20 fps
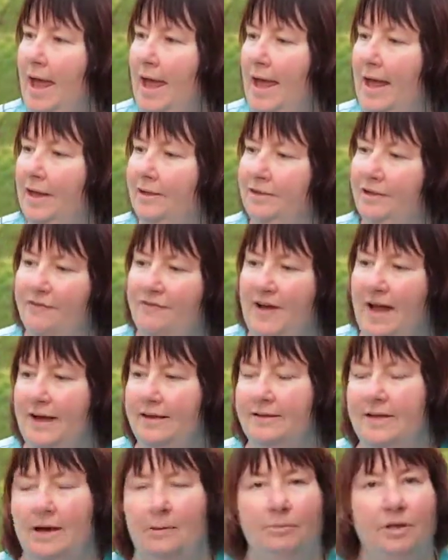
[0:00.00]
And the
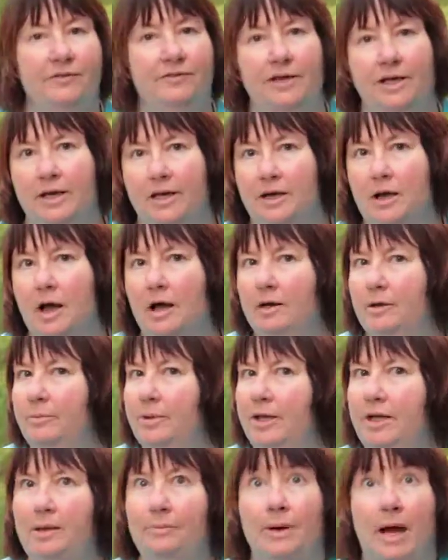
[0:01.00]
fact that I'm living in a
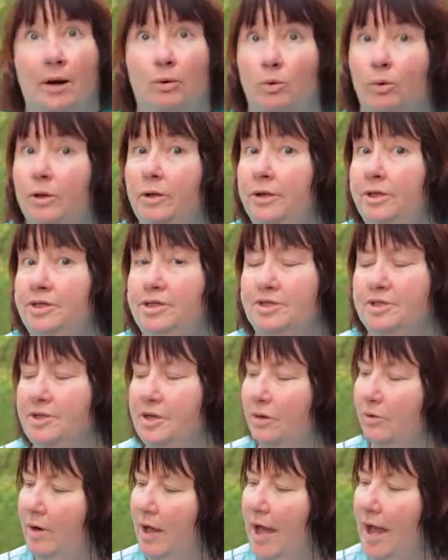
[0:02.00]
condominium, I really just
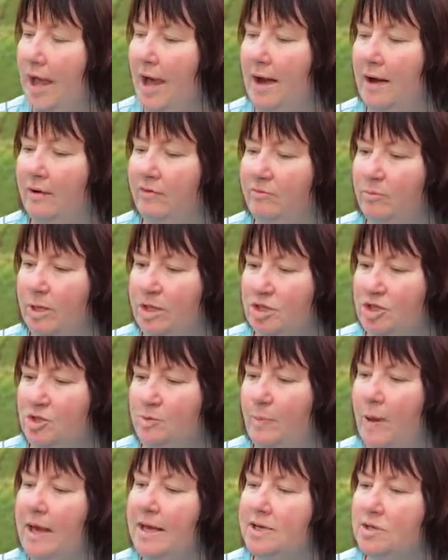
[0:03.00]
don't have much
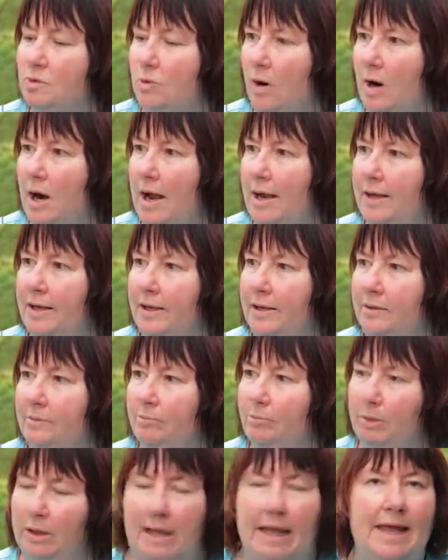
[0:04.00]
space where I
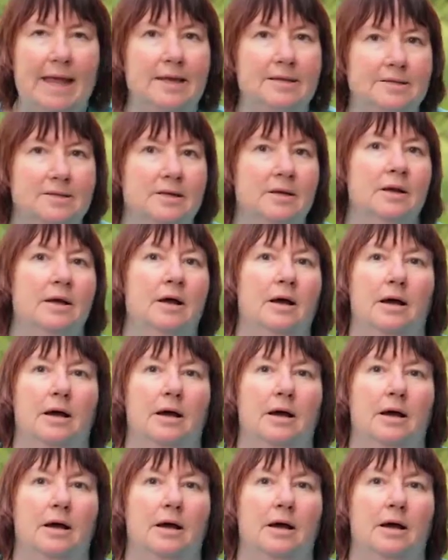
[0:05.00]
can plant,